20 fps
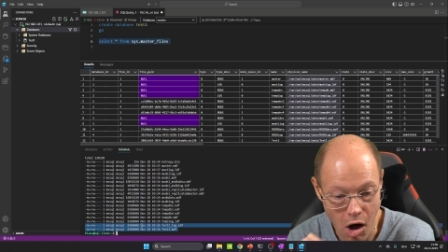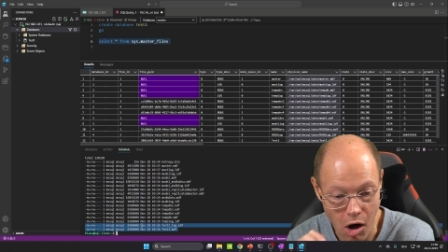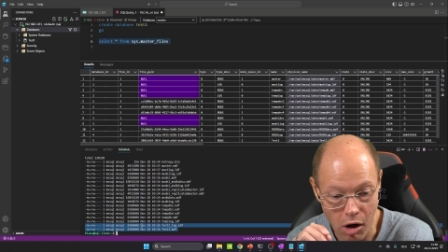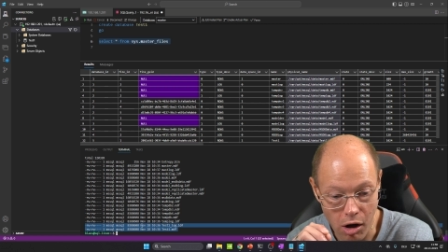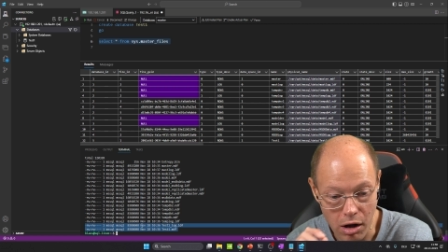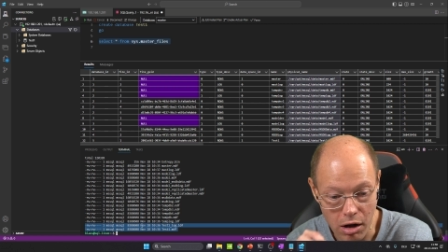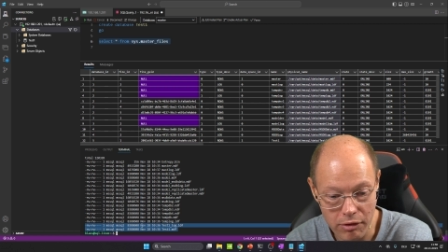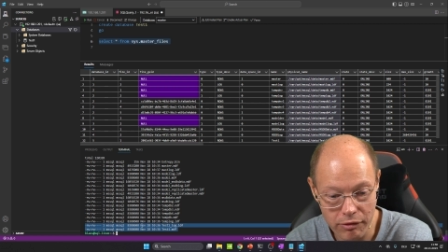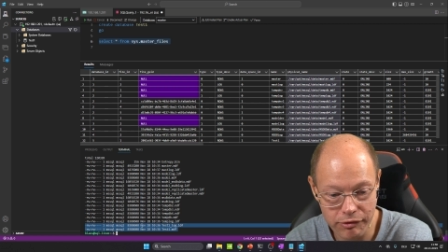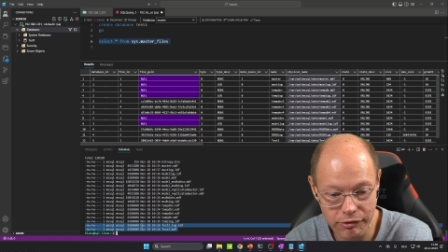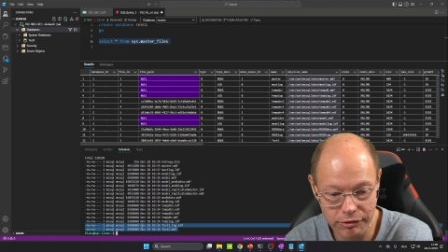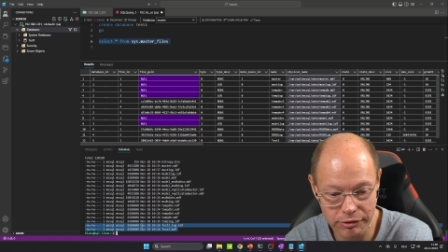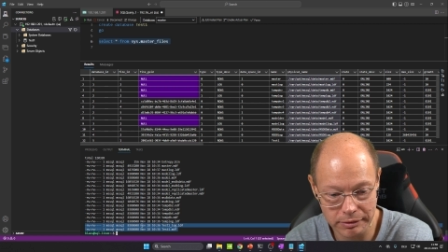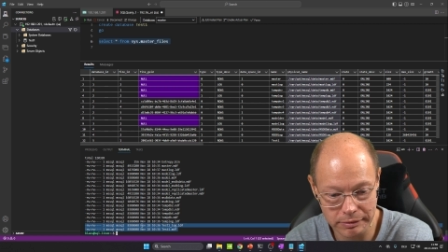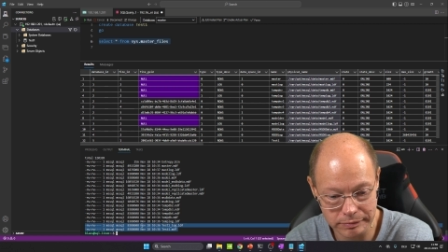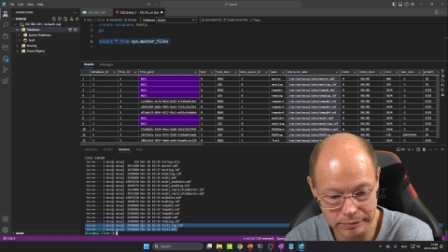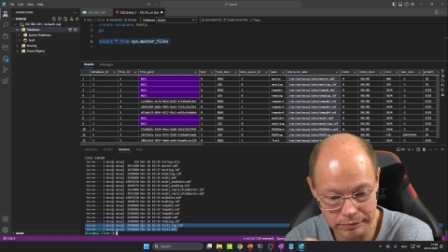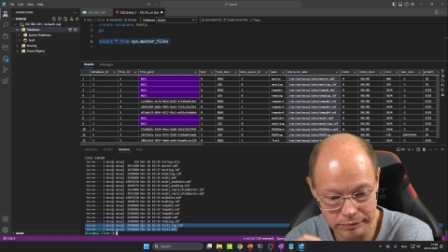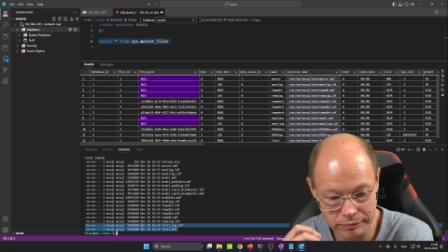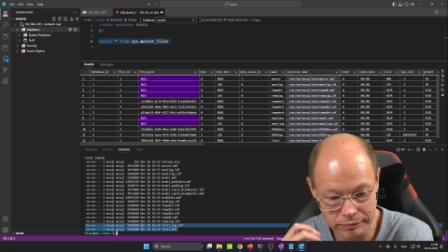of
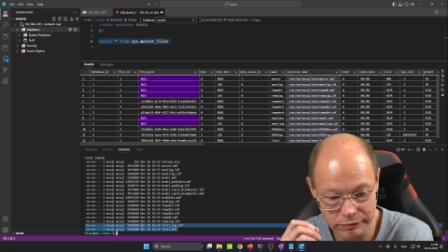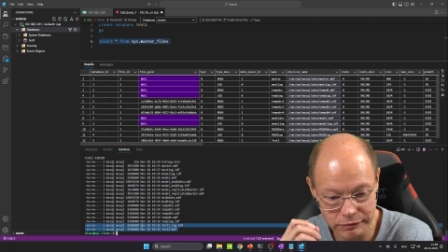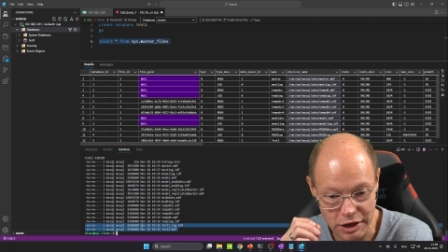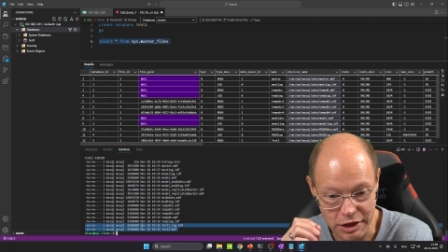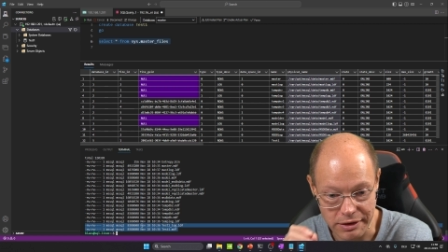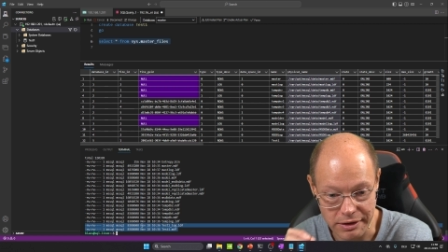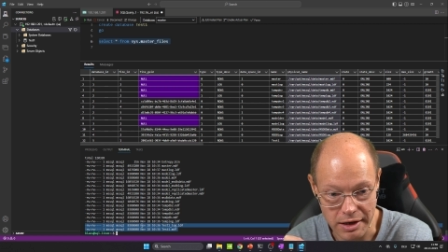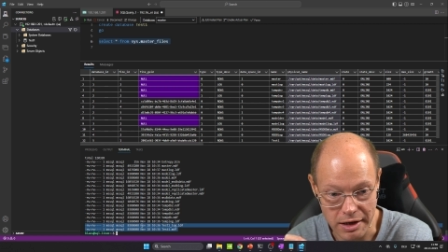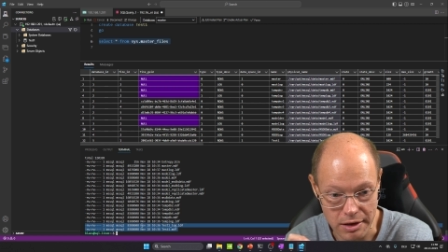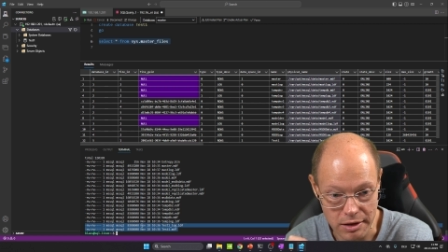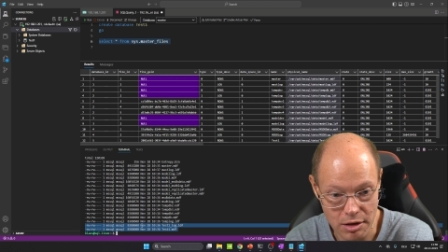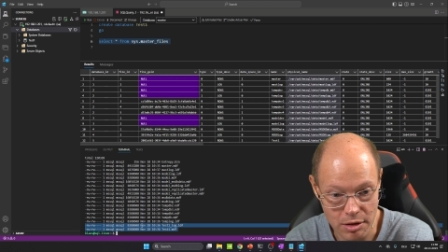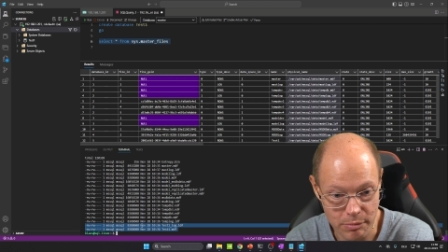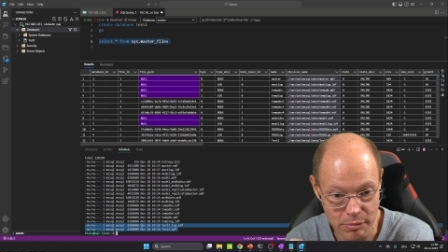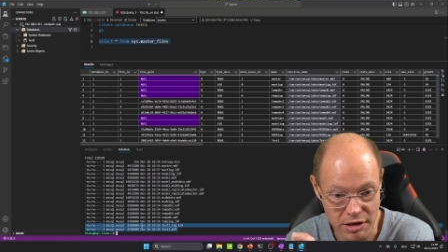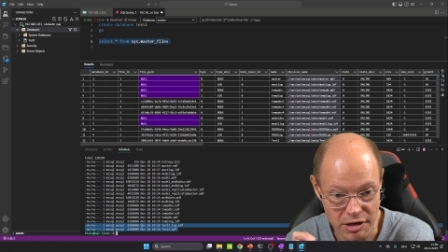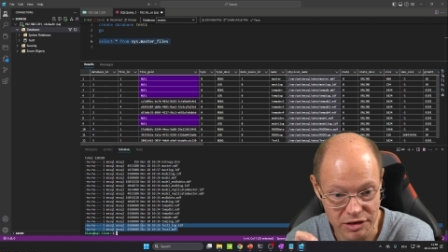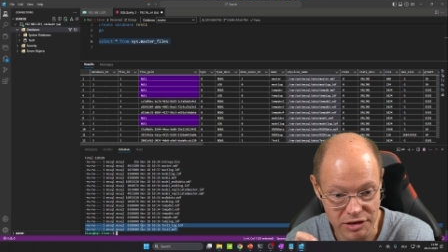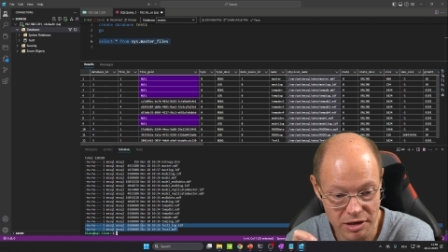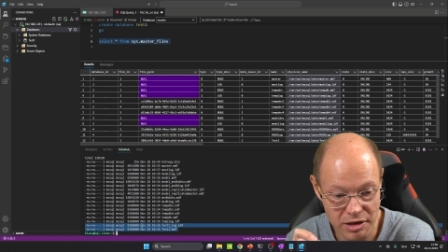the
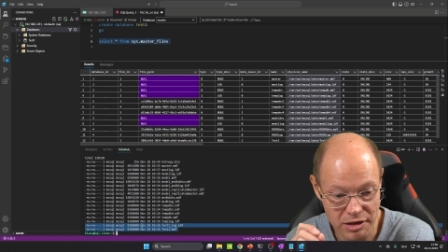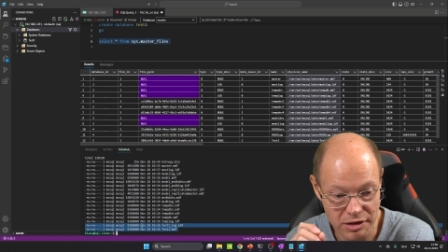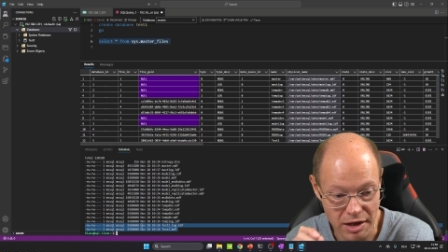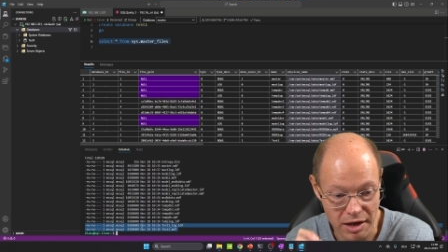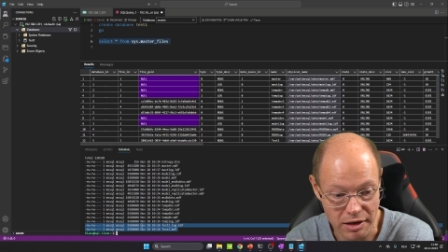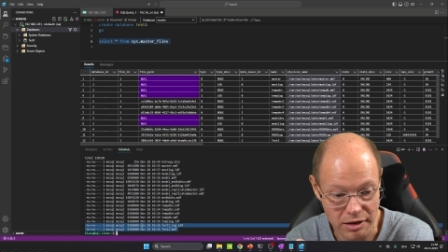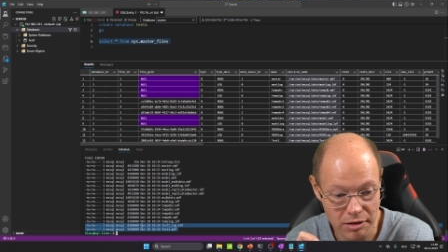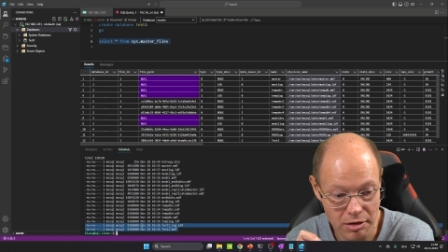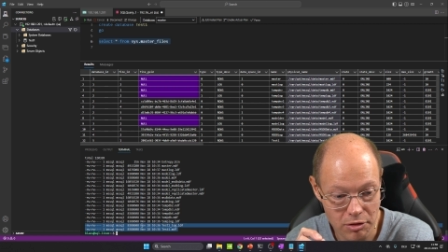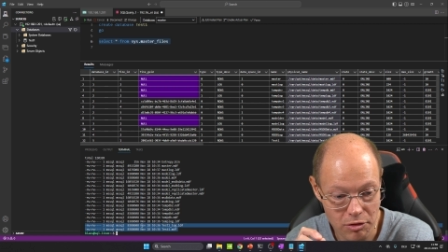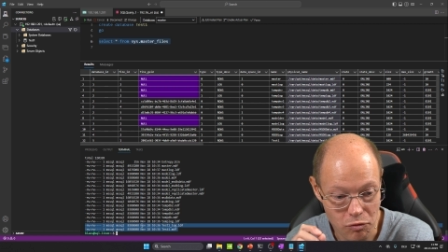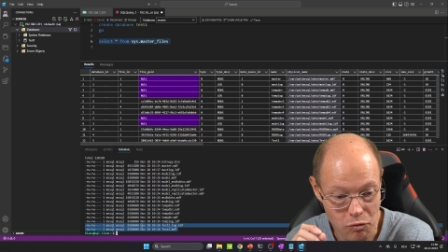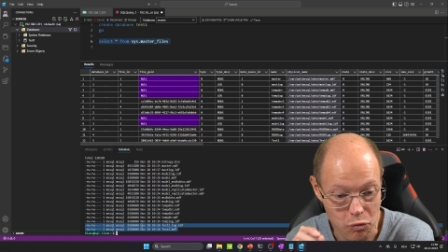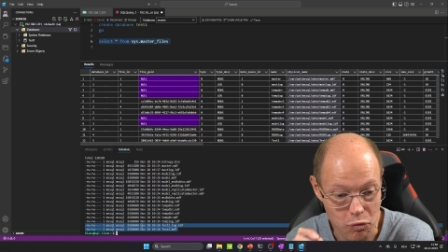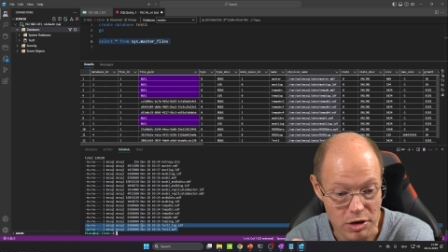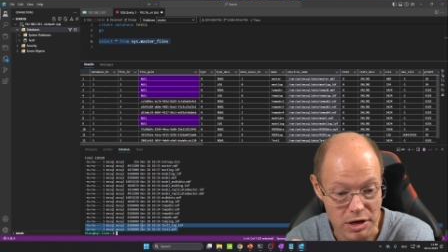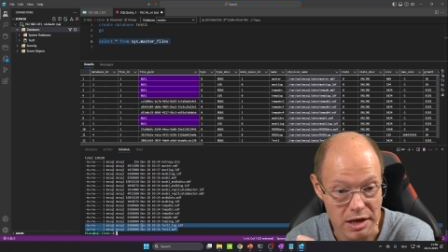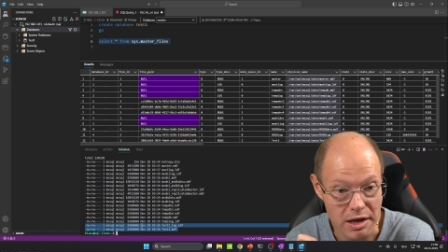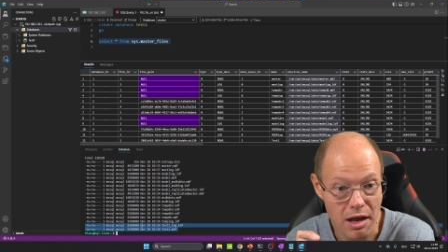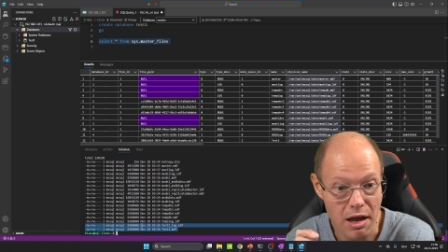database that
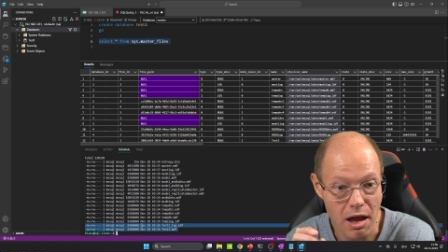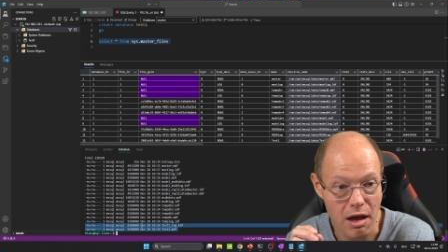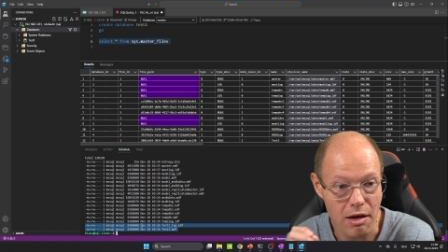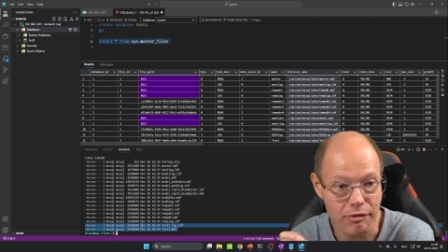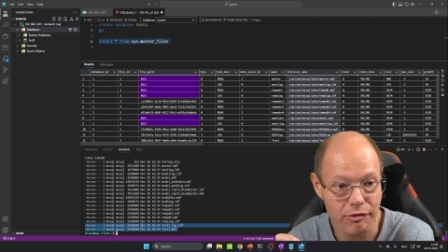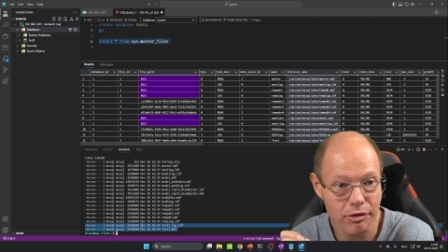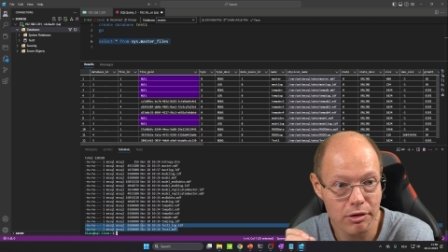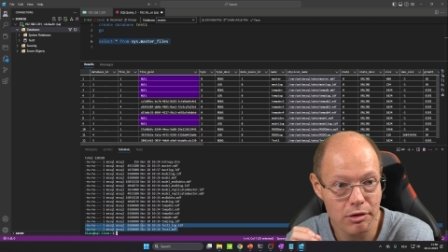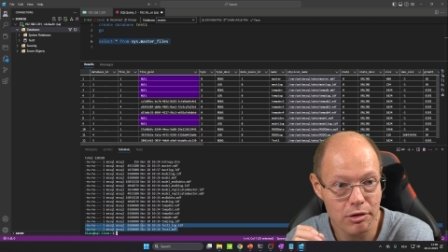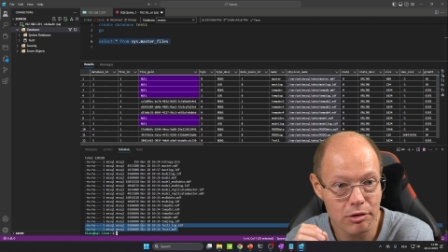we have